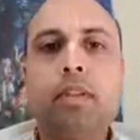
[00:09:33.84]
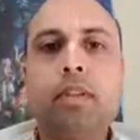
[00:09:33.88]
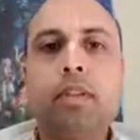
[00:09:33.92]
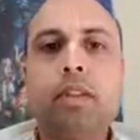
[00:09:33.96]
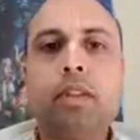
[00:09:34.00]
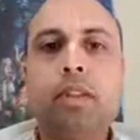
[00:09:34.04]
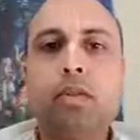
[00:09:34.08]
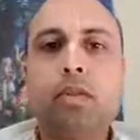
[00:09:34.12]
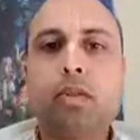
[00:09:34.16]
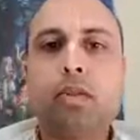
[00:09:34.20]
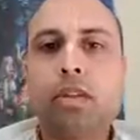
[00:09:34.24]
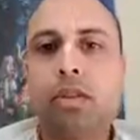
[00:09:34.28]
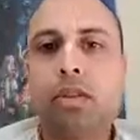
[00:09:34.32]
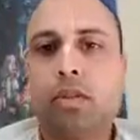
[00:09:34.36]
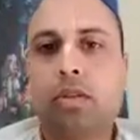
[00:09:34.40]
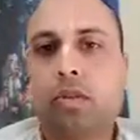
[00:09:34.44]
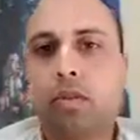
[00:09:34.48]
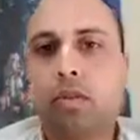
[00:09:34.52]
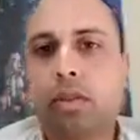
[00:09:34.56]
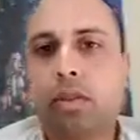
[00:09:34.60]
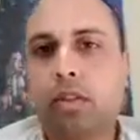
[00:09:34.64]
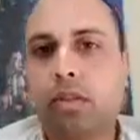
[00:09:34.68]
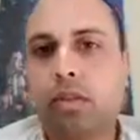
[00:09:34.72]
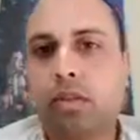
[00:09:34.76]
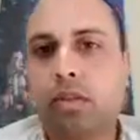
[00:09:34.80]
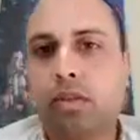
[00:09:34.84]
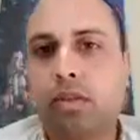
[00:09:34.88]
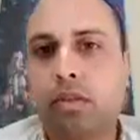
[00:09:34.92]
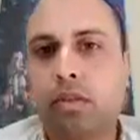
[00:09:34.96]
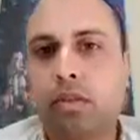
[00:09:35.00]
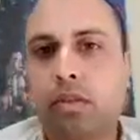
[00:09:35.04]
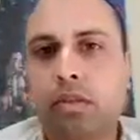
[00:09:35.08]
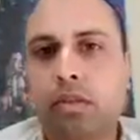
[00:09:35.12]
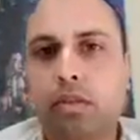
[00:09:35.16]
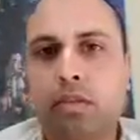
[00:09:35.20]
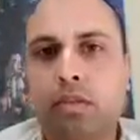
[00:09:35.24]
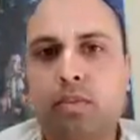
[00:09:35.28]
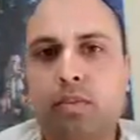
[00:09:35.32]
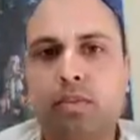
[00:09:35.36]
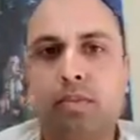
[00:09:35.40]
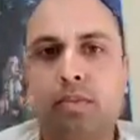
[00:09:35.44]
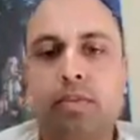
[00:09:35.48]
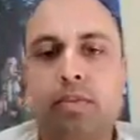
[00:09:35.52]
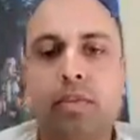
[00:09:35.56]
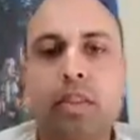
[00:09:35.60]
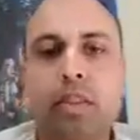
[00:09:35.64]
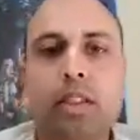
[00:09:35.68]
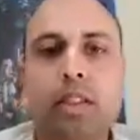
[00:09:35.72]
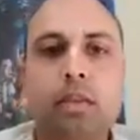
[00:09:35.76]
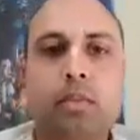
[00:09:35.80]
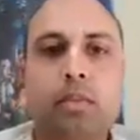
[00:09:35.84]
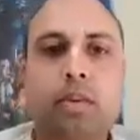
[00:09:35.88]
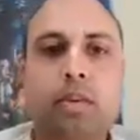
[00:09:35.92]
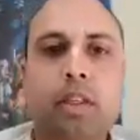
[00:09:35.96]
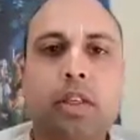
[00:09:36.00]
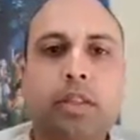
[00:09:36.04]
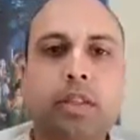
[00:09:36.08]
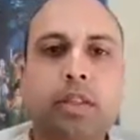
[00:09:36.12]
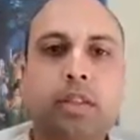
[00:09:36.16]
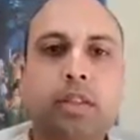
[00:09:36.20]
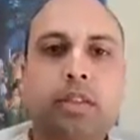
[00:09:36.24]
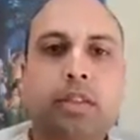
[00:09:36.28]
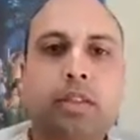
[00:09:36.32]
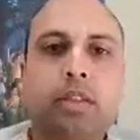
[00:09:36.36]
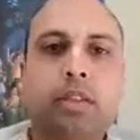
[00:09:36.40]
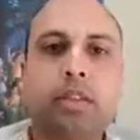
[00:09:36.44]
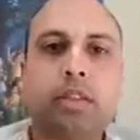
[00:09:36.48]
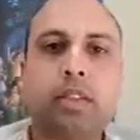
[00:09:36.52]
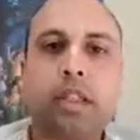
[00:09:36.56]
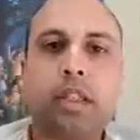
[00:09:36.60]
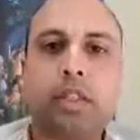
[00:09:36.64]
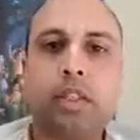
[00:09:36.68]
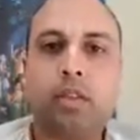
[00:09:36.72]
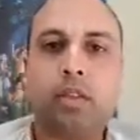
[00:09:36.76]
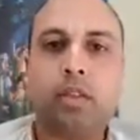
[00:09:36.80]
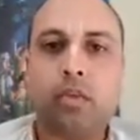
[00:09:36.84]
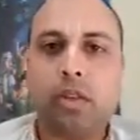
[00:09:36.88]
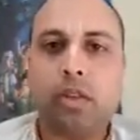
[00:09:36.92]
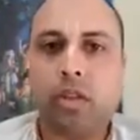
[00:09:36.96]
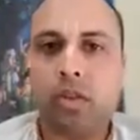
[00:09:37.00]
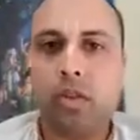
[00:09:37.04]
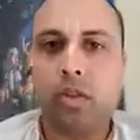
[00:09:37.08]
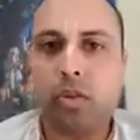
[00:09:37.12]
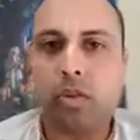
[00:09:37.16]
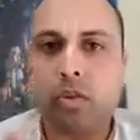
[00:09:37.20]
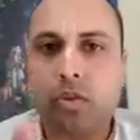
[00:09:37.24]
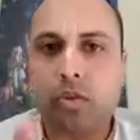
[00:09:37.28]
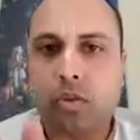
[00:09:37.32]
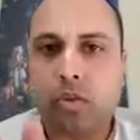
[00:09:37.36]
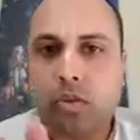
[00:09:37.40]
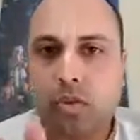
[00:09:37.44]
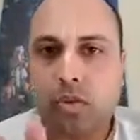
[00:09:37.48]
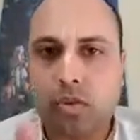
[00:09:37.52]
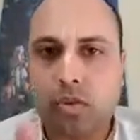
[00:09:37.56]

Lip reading: the ones who are liberated, they're the ones